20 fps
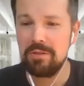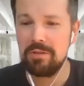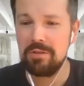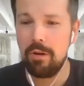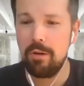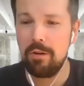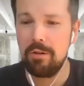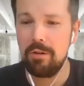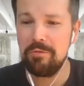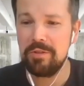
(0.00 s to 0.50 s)

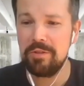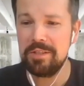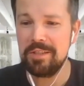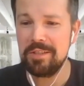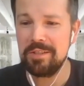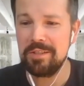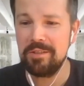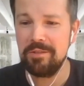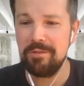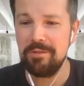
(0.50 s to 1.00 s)
all
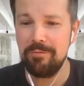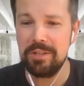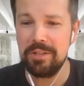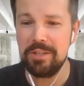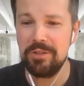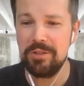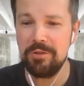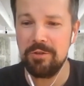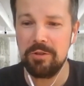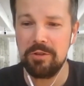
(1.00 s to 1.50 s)
Finnish
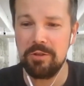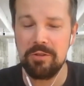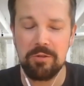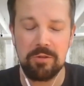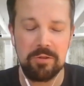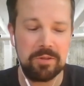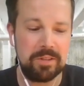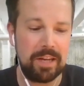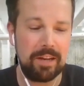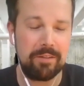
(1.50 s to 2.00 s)

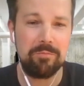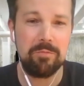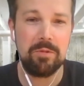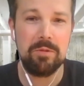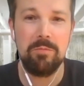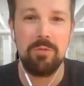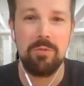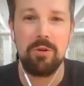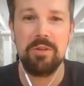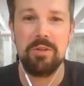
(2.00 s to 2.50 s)
unicorns have
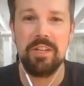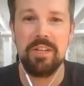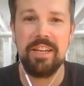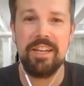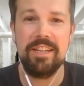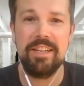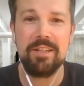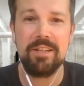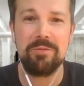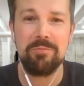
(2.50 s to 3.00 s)
been born
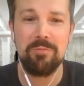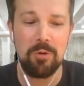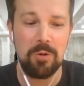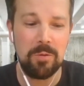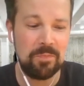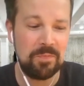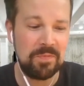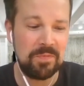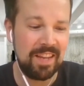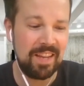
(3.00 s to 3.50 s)
in Espoo.
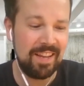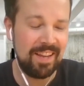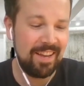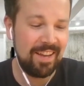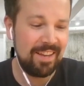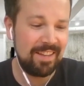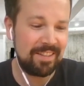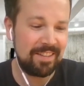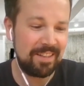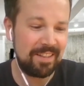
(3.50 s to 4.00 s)

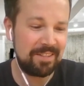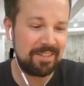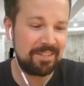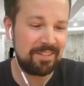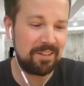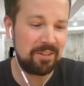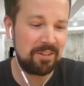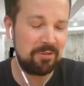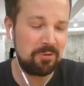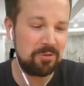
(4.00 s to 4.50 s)
That's
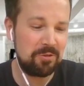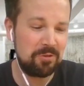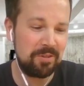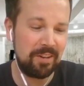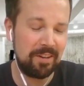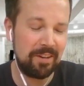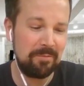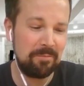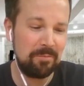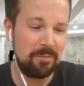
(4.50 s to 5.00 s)
a good
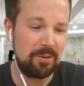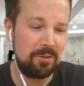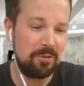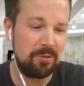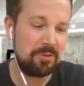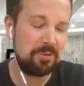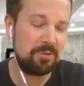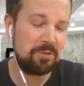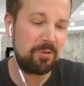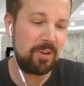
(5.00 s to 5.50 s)

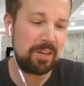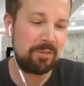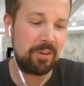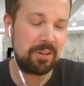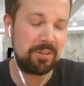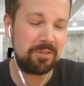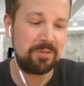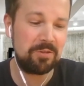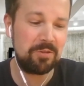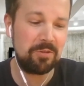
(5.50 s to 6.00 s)
track
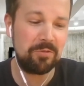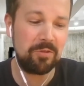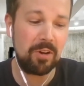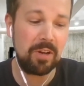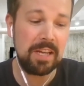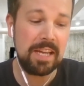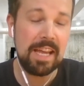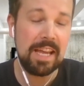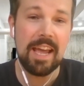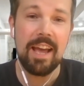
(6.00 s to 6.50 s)
record so
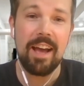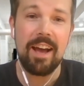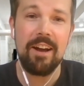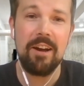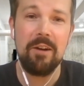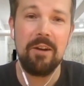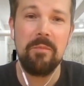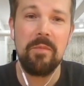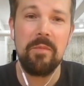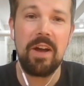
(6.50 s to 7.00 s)
far.
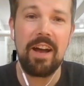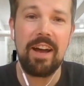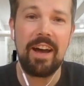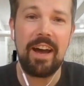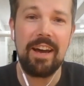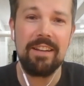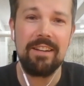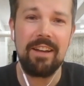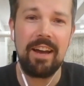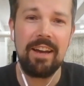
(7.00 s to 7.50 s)

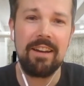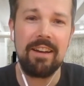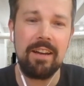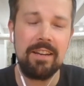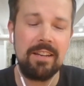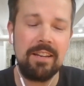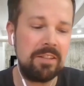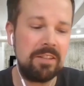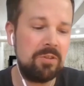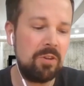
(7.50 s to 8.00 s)

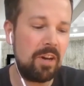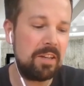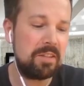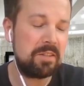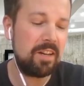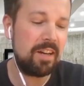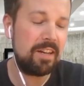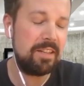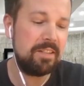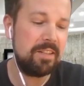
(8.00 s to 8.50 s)
I'd like to
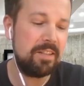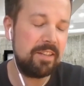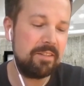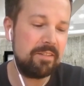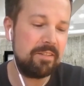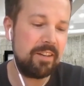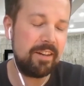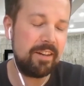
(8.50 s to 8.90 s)
ask Antti.